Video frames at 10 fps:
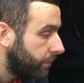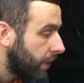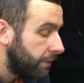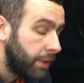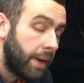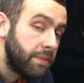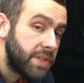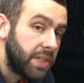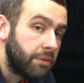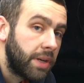if you haven't
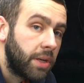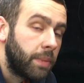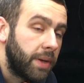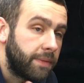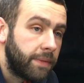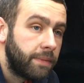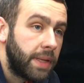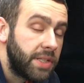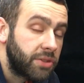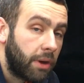seen already on my
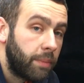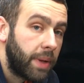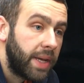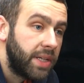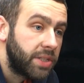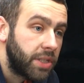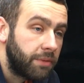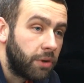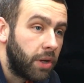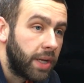Instagram page, I've
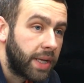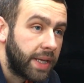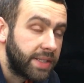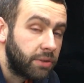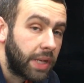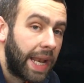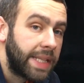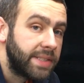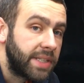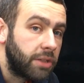got like, it's called
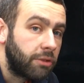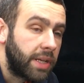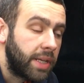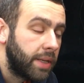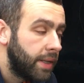Atlantic Green,